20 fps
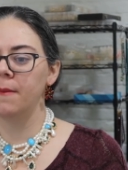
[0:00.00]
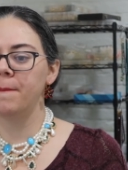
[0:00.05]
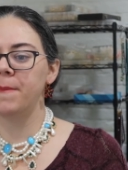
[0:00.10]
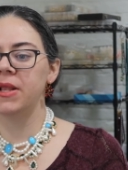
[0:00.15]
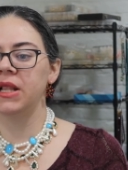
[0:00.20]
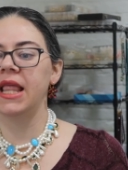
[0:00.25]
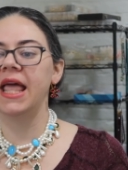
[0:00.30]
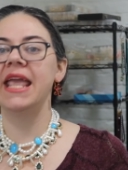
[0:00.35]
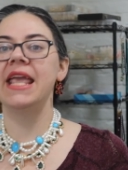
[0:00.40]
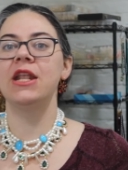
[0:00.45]

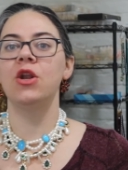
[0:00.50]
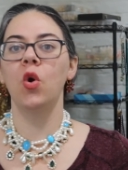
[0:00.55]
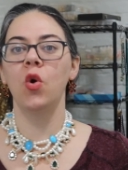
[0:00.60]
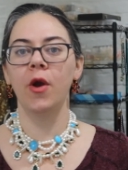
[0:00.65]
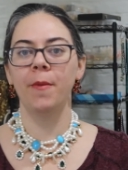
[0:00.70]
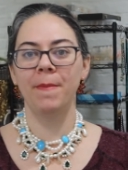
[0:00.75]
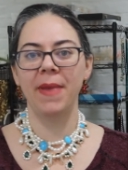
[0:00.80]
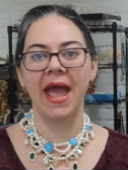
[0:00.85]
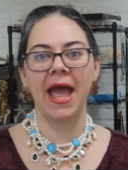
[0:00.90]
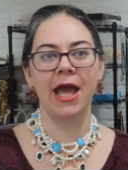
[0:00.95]
Plain
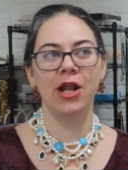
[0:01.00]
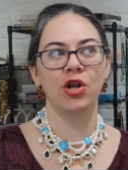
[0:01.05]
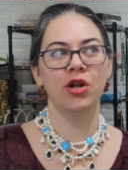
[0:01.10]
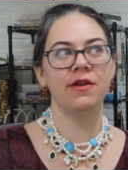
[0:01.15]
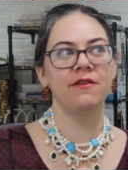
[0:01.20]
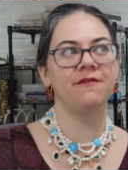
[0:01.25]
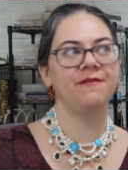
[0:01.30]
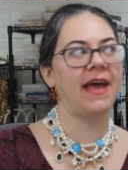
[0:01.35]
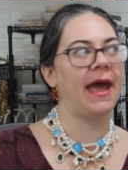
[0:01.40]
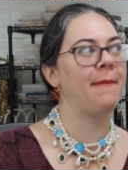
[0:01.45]
or
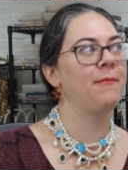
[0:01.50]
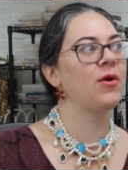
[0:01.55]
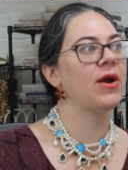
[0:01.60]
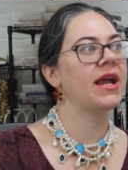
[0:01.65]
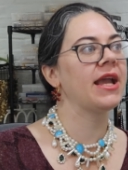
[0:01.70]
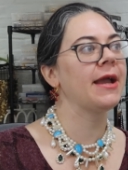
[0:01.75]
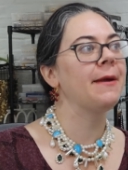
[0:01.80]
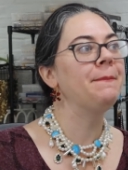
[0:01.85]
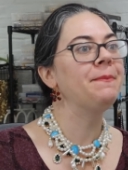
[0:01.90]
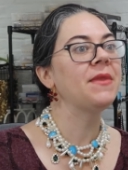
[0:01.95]
patterned
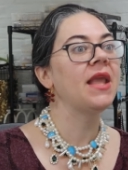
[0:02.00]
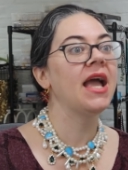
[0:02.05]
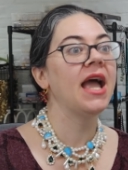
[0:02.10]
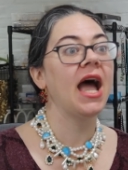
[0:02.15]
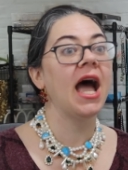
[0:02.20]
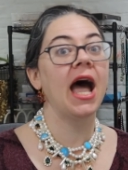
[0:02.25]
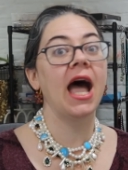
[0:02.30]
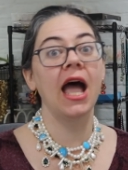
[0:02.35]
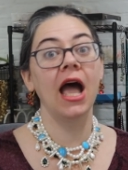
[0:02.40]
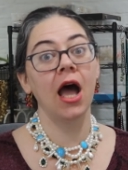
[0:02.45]
fabric?
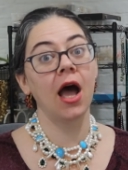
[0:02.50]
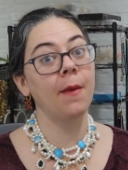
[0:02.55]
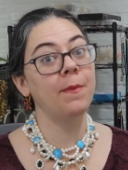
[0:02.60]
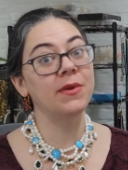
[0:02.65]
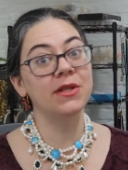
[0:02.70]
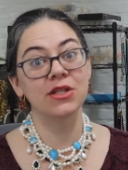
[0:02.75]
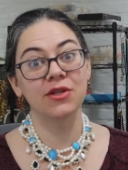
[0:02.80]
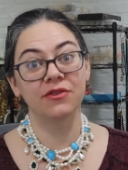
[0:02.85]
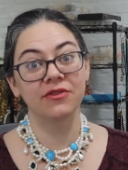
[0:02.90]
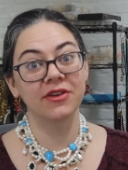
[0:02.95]
Up
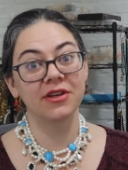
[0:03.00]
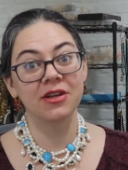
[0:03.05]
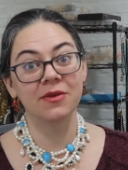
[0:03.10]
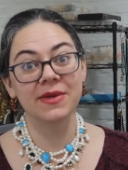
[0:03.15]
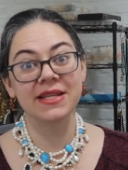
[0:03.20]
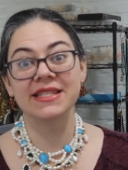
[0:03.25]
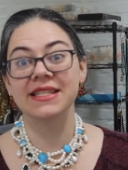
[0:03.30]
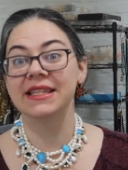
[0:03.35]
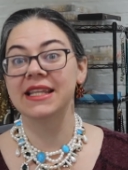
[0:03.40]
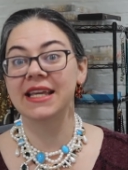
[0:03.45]
until very
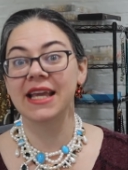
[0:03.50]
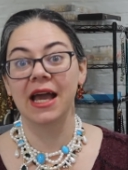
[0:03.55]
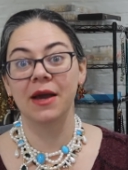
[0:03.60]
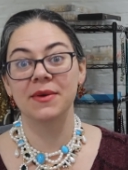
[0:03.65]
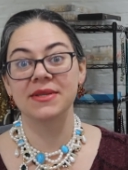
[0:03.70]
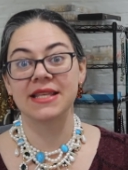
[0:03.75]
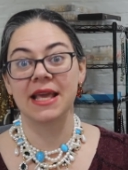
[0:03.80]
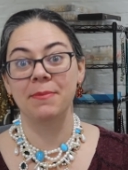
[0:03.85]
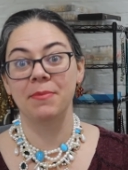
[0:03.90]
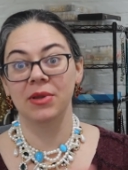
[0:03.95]
recently, I
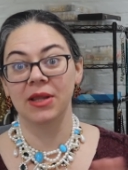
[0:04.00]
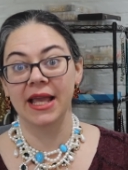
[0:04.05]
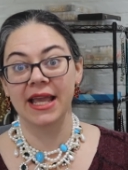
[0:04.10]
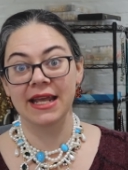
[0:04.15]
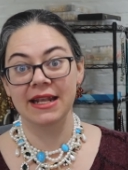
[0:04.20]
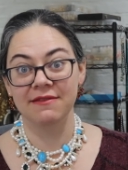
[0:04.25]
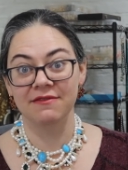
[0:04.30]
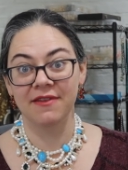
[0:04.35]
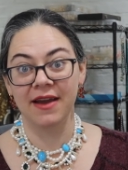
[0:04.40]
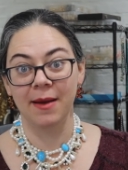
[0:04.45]
was a
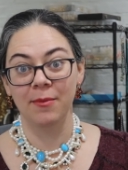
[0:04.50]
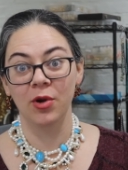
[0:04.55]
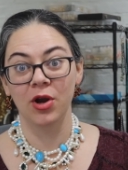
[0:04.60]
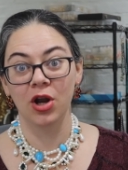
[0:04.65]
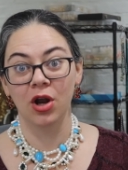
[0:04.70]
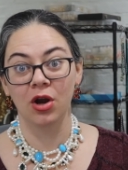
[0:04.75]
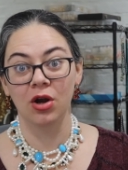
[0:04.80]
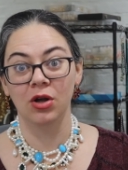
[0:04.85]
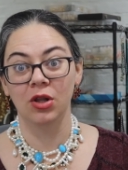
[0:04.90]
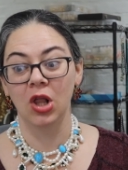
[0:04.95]
plain
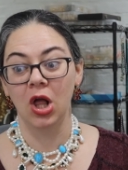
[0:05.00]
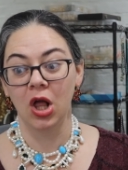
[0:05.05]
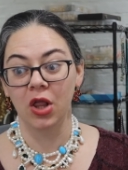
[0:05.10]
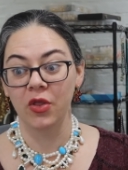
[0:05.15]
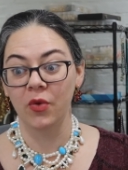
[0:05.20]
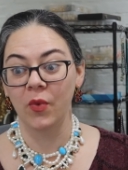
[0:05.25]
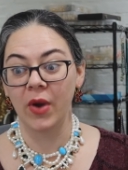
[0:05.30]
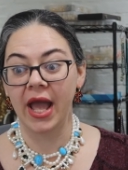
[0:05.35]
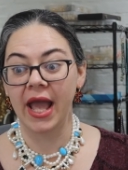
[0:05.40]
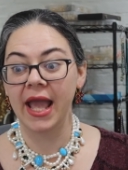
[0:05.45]
fabric girl all
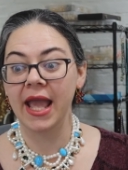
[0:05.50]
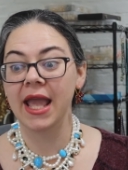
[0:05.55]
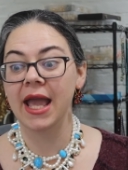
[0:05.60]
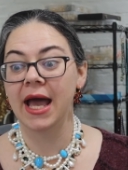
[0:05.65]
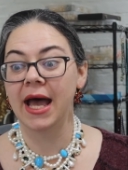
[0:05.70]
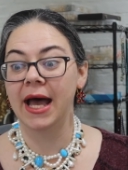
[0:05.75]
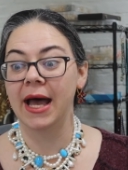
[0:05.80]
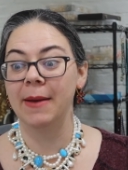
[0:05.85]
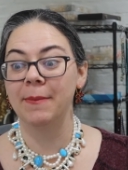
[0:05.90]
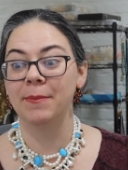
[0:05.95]
the way,
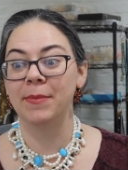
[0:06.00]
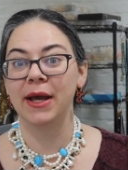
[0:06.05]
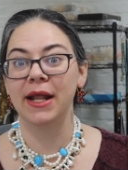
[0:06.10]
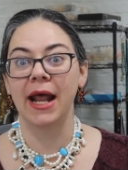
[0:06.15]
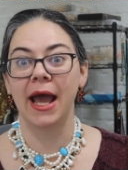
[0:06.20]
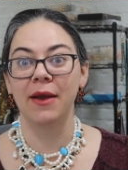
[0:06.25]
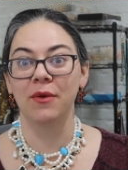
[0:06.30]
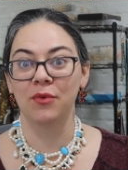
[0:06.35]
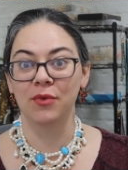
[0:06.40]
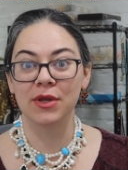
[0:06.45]
but
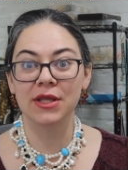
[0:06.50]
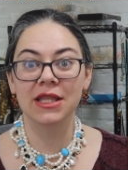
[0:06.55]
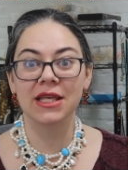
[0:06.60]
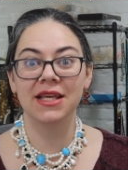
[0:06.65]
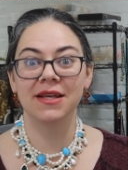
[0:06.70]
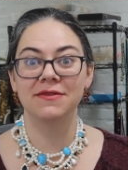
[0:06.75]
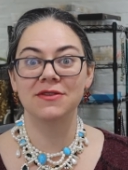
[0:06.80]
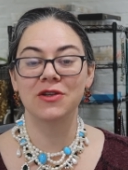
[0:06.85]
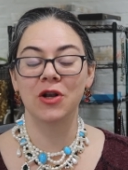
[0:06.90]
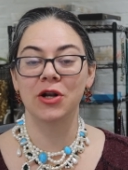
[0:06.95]
I really
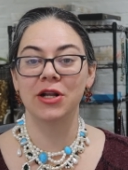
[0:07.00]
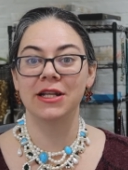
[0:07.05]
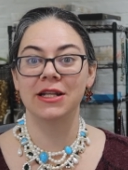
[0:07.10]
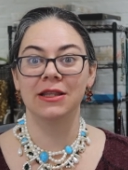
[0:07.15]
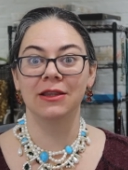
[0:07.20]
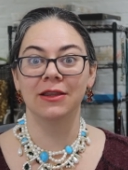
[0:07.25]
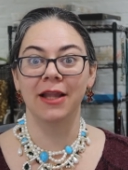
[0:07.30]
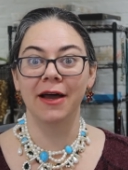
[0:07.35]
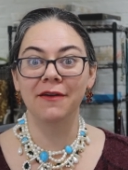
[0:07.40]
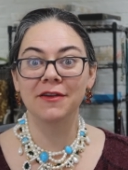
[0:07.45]
have started
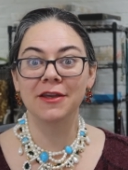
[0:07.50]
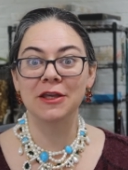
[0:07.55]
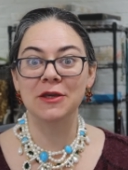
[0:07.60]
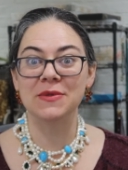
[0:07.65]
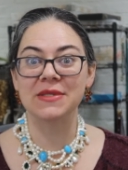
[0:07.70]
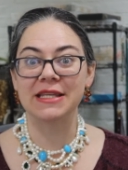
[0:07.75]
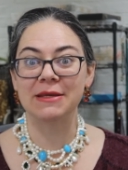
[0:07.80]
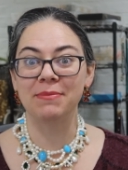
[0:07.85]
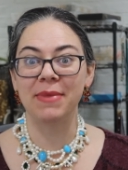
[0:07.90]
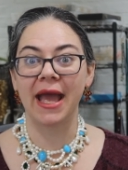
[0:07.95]
loving
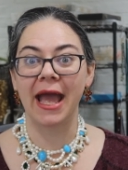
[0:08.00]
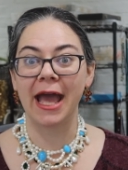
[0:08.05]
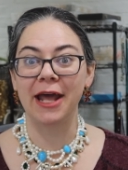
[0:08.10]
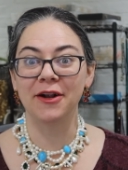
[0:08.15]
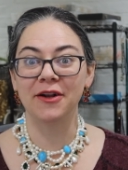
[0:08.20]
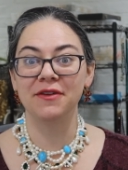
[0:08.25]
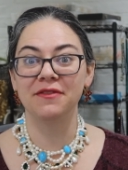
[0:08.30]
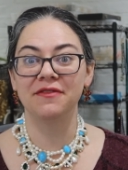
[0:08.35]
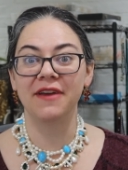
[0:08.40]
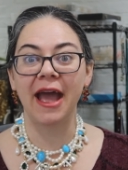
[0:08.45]
using
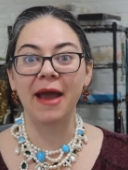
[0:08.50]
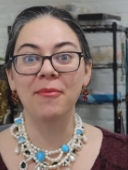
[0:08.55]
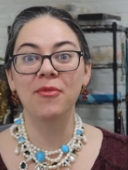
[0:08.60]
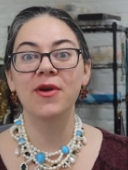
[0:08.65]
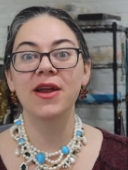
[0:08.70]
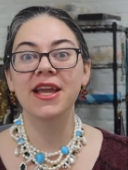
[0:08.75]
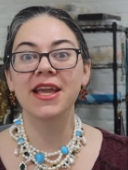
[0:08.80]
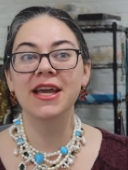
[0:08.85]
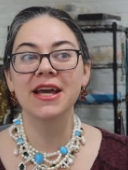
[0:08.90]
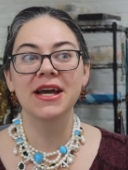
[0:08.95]
patterned
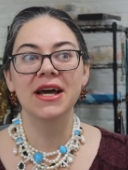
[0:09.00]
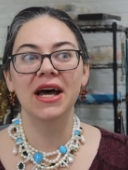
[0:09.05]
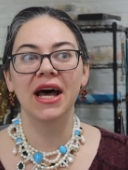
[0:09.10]
fabric,